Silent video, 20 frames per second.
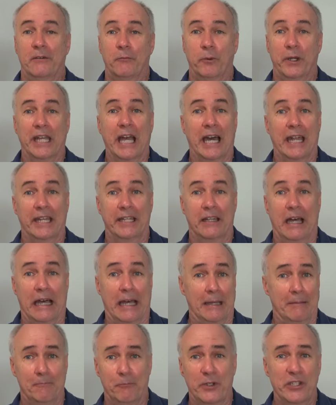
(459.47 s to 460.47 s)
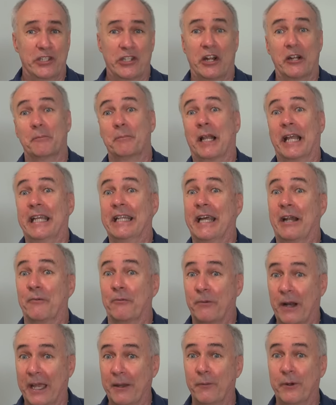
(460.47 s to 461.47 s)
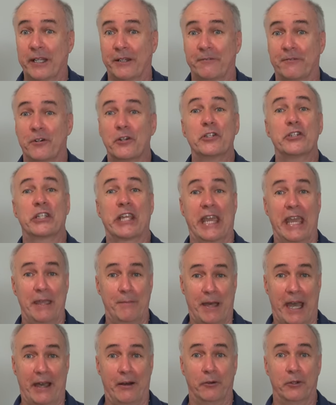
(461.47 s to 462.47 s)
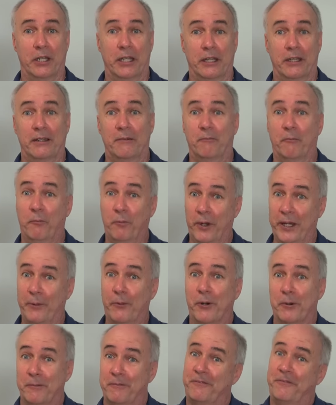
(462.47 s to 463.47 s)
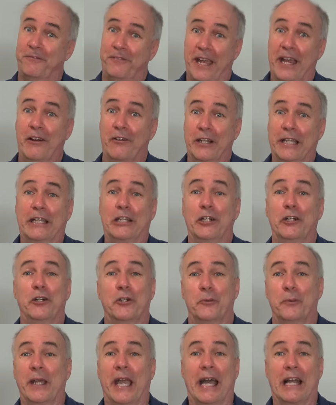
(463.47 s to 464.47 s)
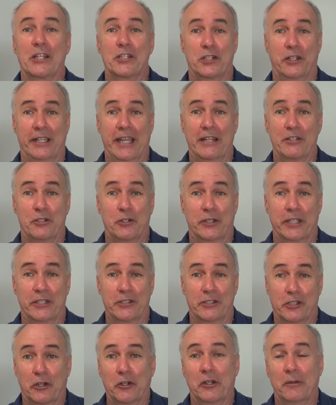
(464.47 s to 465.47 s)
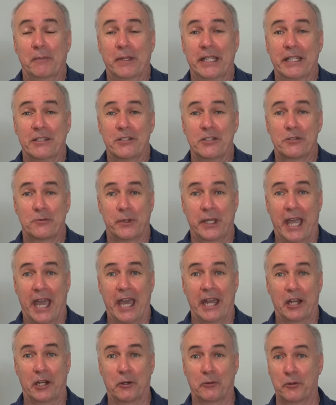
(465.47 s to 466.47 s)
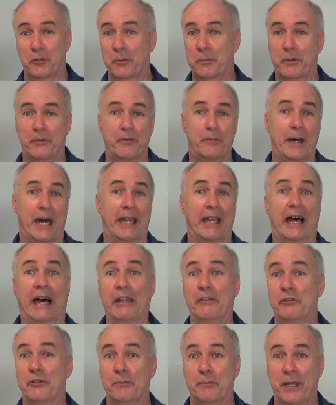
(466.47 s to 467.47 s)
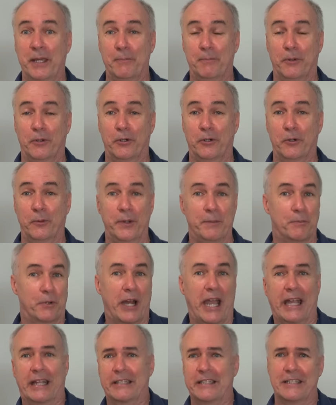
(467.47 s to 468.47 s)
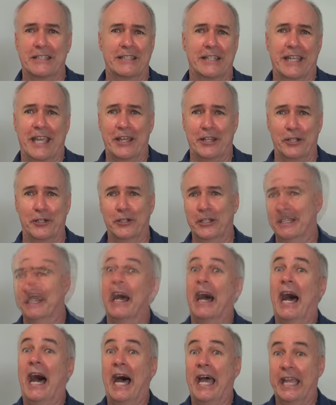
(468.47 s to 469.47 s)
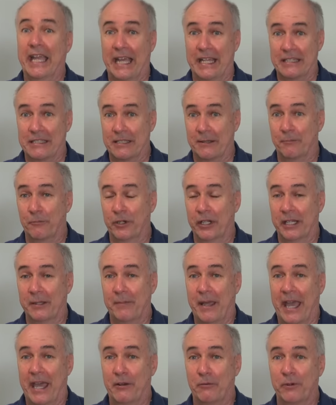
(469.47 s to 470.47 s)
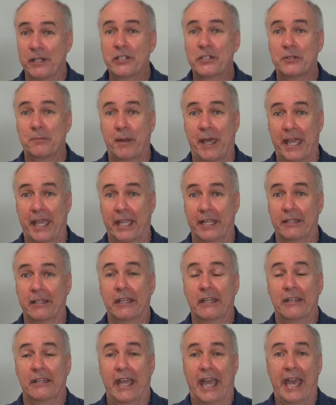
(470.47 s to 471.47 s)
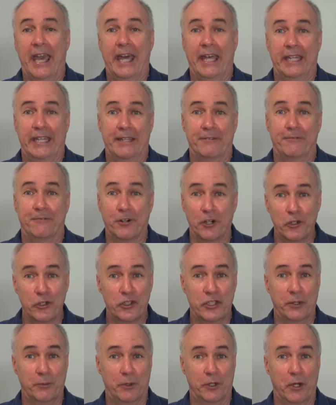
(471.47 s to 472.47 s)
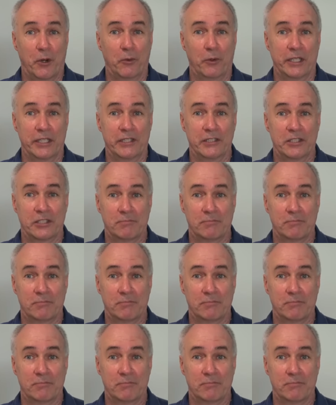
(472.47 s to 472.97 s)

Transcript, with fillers: We got it, um, we started playing that right when it first came out we were fairly good. We actually entered in tournaments. We had a group of about 100 people. We practiced together. I got some really bad wrist pain. And at first it would only